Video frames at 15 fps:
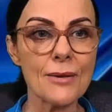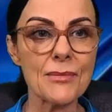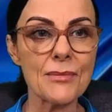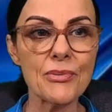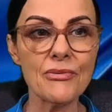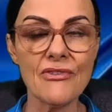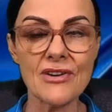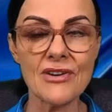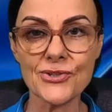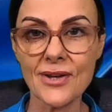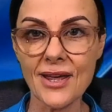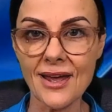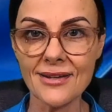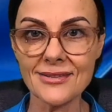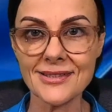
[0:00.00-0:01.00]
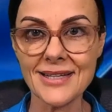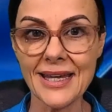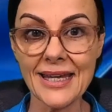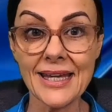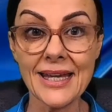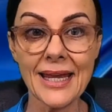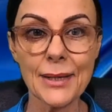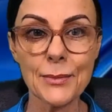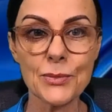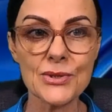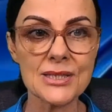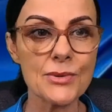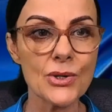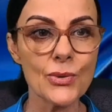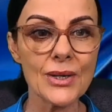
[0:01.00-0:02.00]
I'm a professional counsellor here in
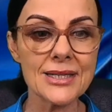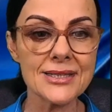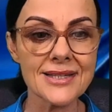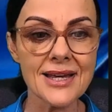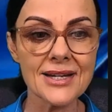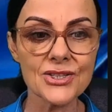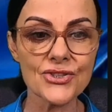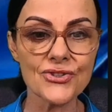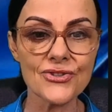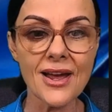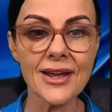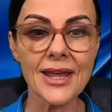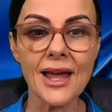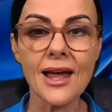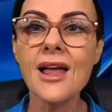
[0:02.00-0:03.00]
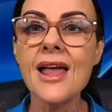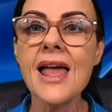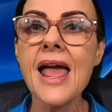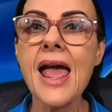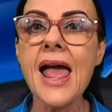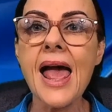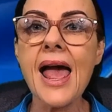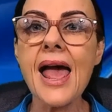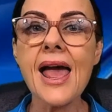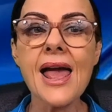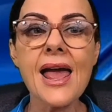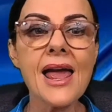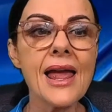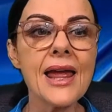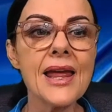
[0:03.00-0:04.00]
Brisbane, Queensland, Australia.
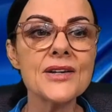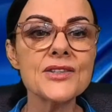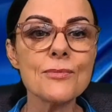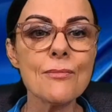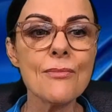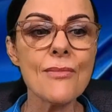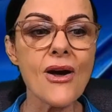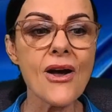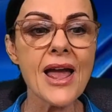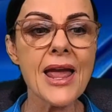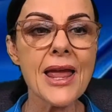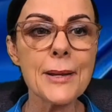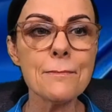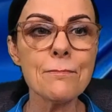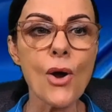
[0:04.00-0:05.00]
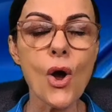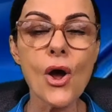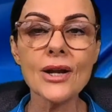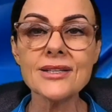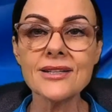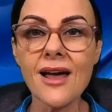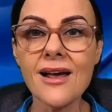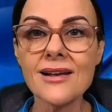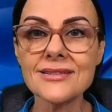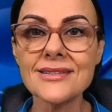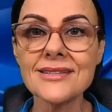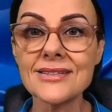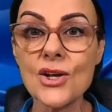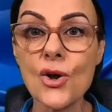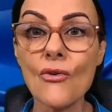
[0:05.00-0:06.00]
And my
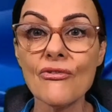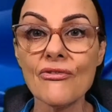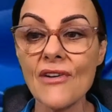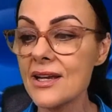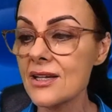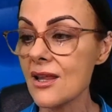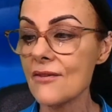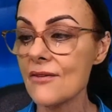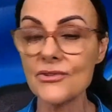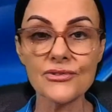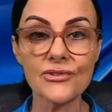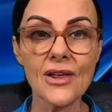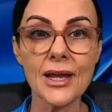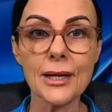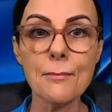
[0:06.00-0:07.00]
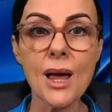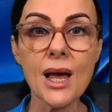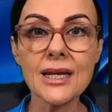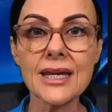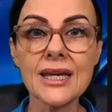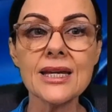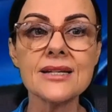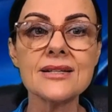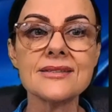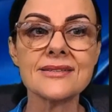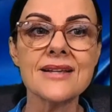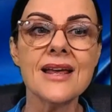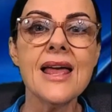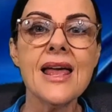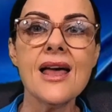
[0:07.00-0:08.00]
podcast is called Fake Love and Flying
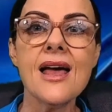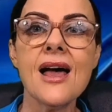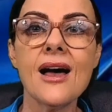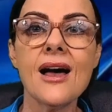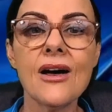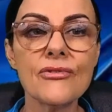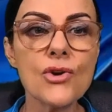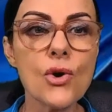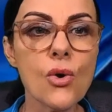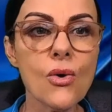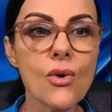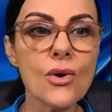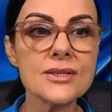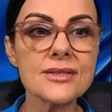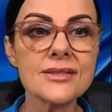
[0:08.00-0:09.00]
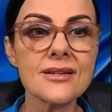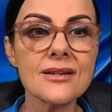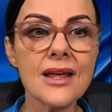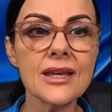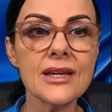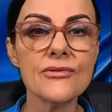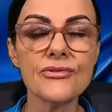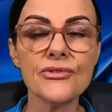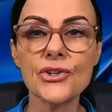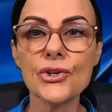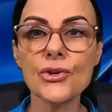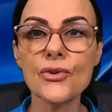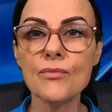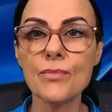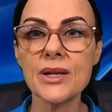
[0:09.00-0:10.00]
Monkeys. Of course, if
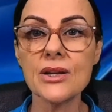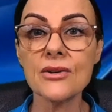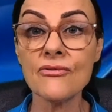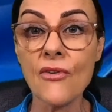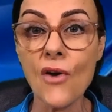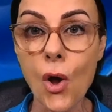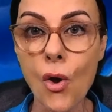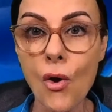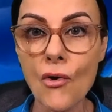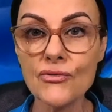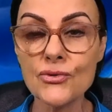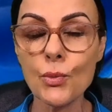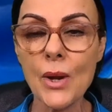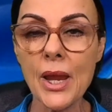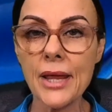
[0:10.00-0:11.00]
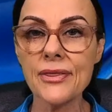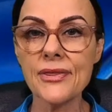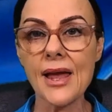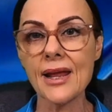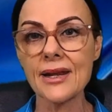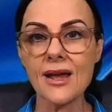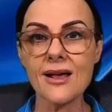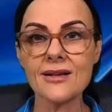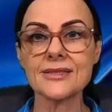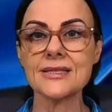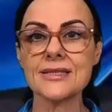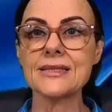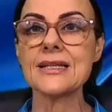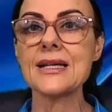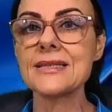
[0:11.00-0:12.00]
you've been involved with a
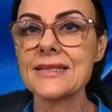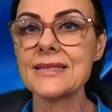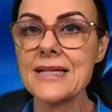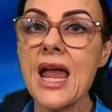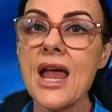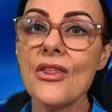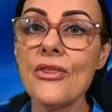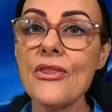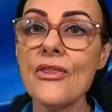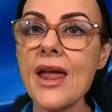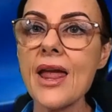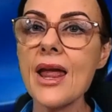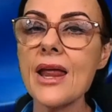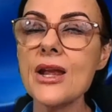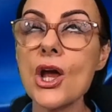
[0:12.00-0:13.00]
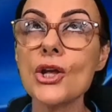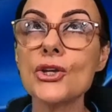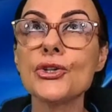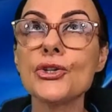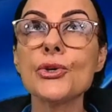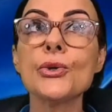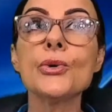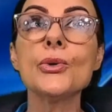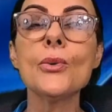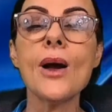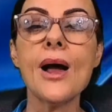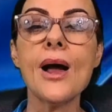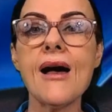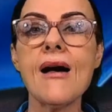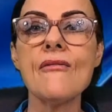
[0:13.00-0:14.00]
narcissist, then
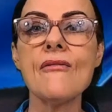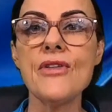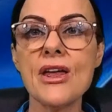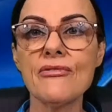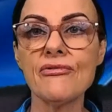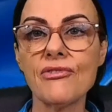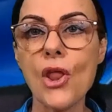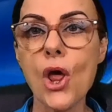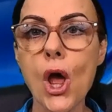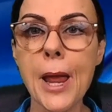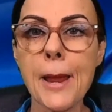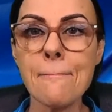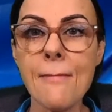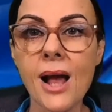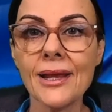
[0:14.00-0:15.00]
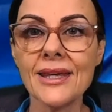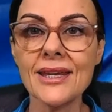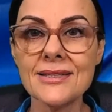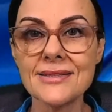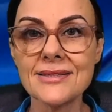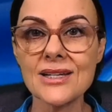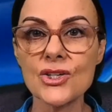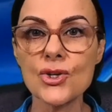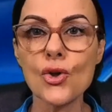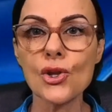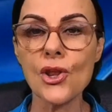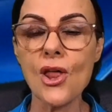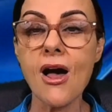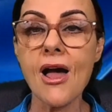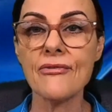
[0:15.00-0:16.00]
you have their flying monkeys in
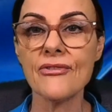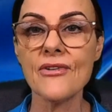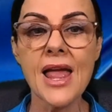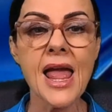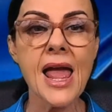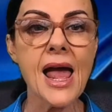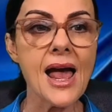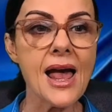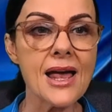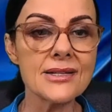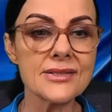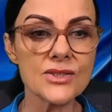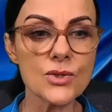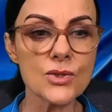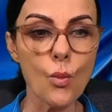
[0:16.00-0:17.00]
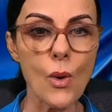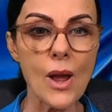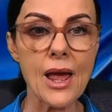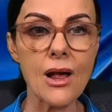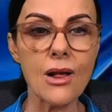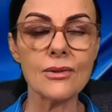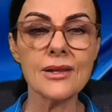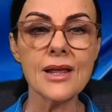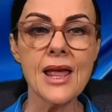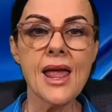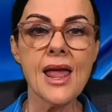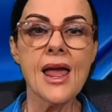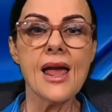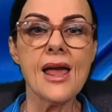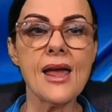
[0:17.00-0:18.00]
your life as well.
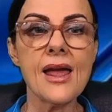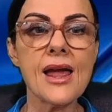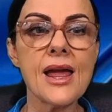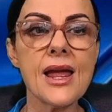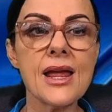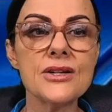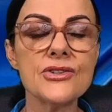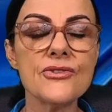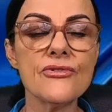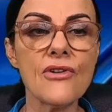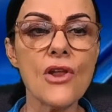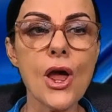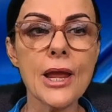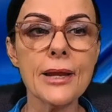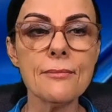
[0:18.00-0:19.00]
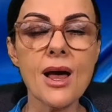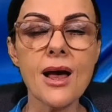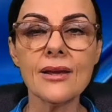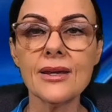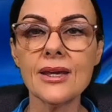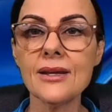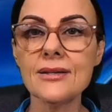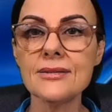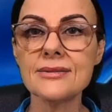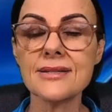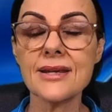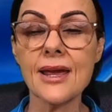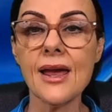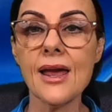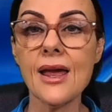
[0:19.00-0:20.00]
And flying
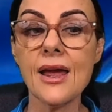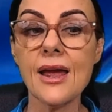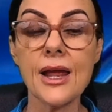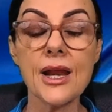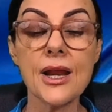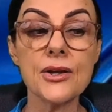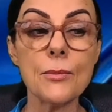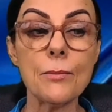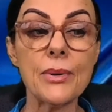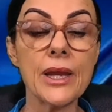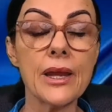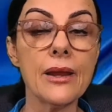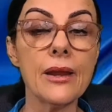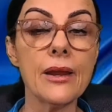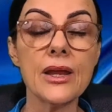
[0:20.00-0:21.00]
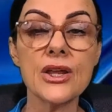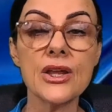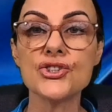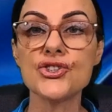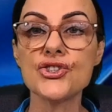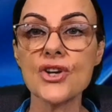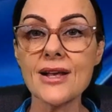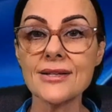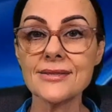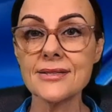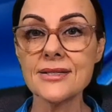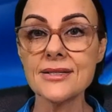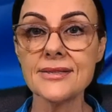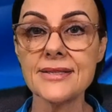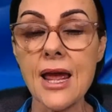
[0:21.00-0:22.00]
monkeys can be
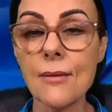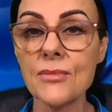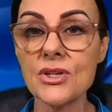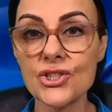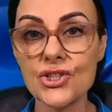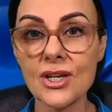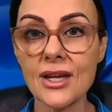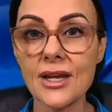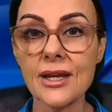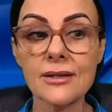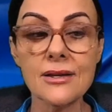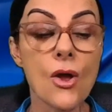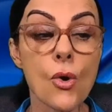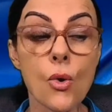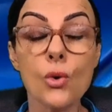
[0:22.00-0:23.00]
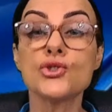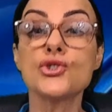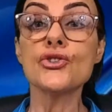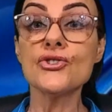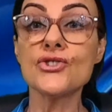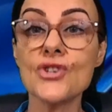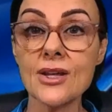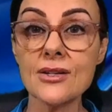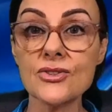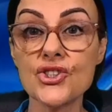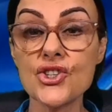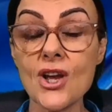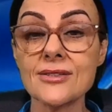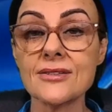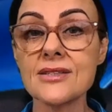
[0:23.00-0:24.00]
just as damaging or do
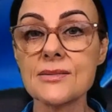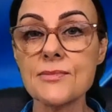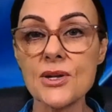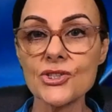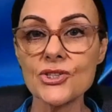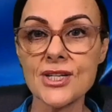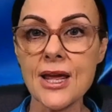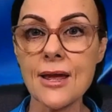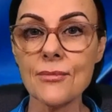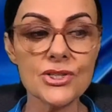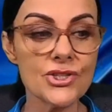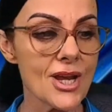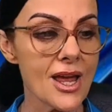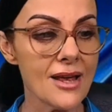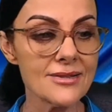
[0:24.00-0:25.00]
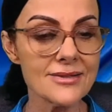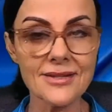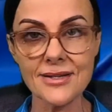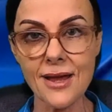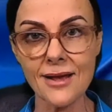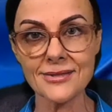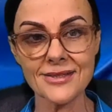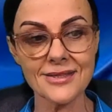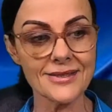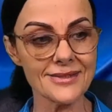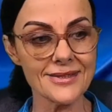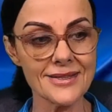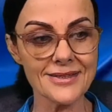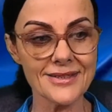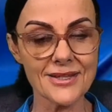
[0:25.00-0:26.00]
just as much damage as the
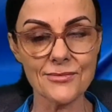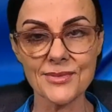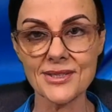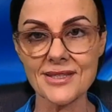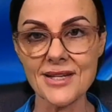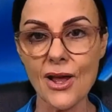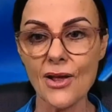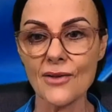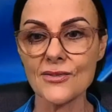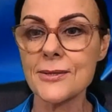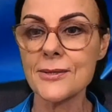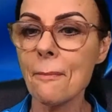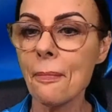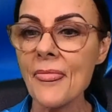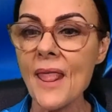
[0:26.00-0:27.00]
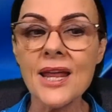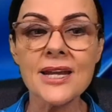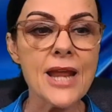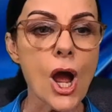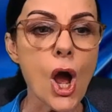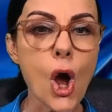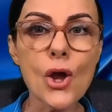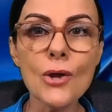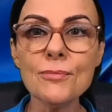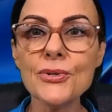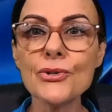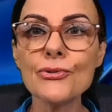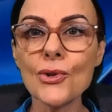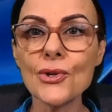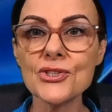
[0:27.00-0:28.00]
narcissists themselves. Now,
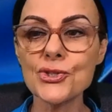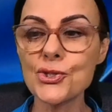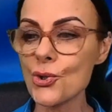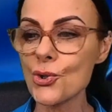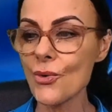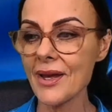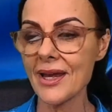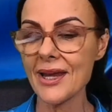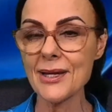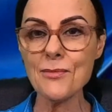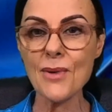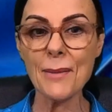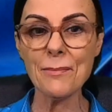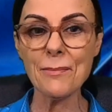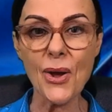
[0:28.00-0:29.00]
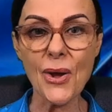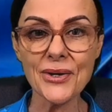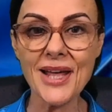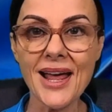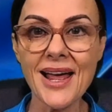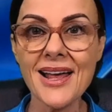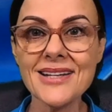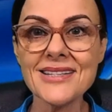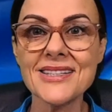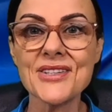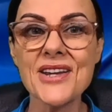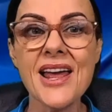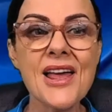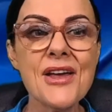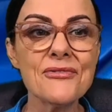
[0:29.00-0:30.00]
hope you're all enjoying my
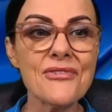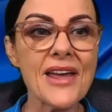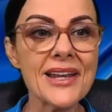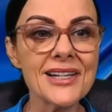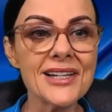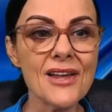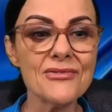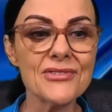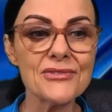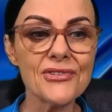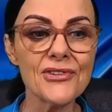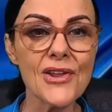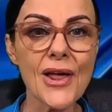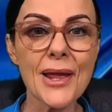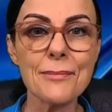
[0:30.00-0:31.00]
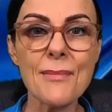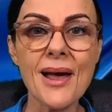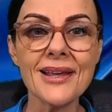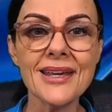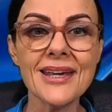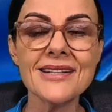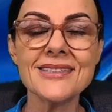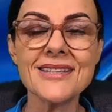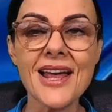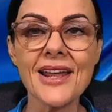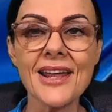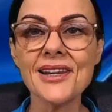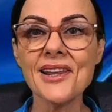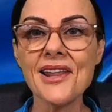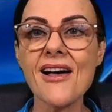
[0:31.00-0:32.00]
podcast, Fake Love and Flying Monkeys.
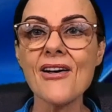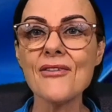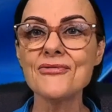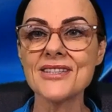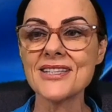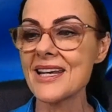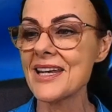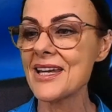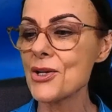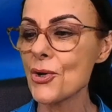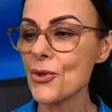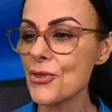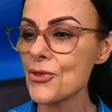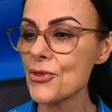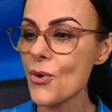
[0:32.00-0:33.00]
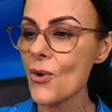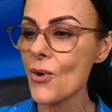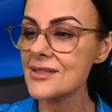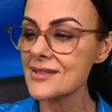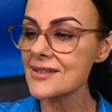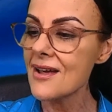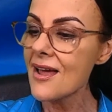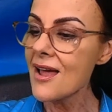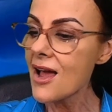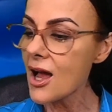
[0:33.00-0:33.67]
I'd love to hear your thoughts.